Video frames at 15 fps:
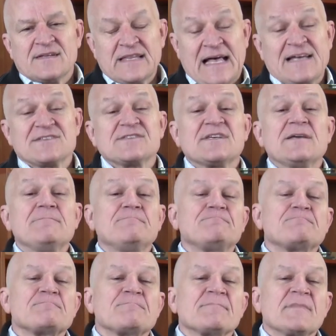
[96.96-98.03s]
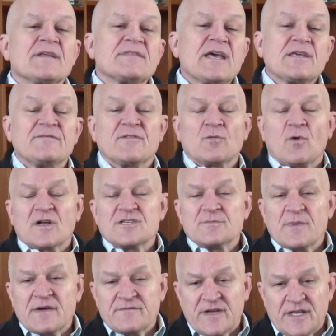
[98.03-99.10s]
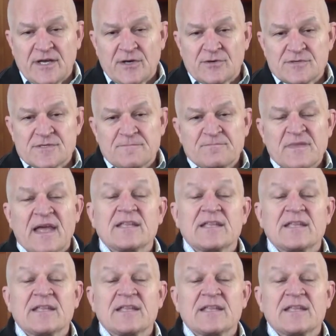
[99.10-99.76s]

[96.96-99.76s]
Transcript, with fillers: Lastly, thank you for watching my videos,